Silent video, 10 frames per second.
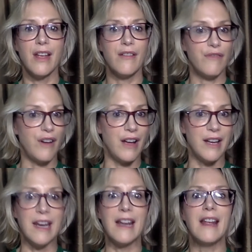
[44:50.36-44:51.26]

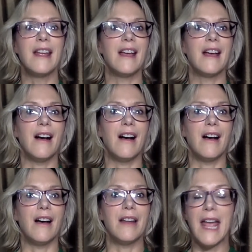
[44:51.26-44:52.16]
fine
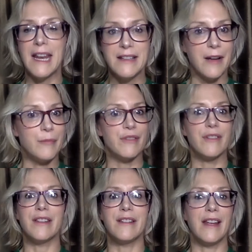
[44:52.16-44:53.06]
anytime
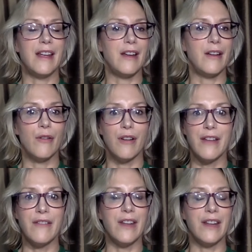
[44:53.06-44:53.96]
during the day or
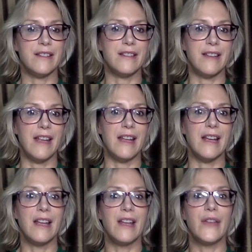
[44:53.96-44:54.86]
evening to take.
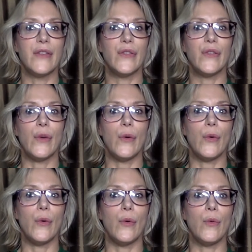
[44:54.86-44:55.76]

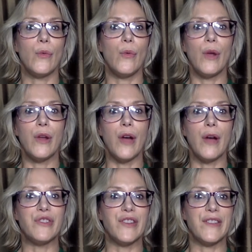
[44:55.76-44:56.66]
So, I
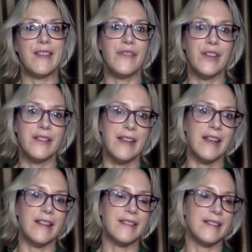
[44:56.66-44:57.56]
would just say take
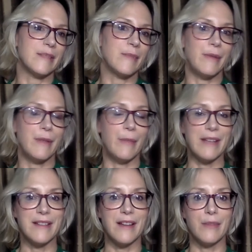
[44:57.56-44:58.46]
it at 6. Maybe the
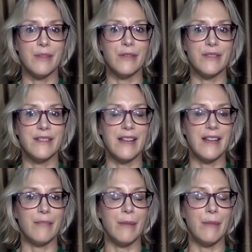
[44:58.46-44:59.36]
best time to do is take
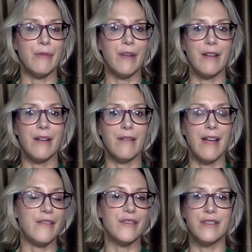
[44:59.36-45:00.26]
it maybe right
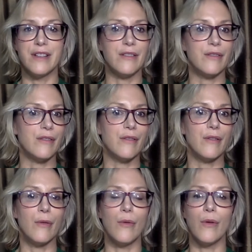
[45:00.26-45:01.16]
after dinner
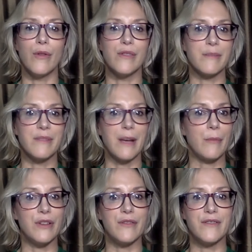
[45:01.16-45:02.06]
or sometime
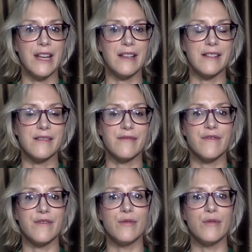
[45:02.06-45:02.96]
when you've taken some
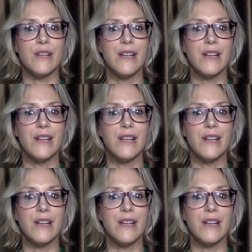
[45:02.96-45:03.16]
food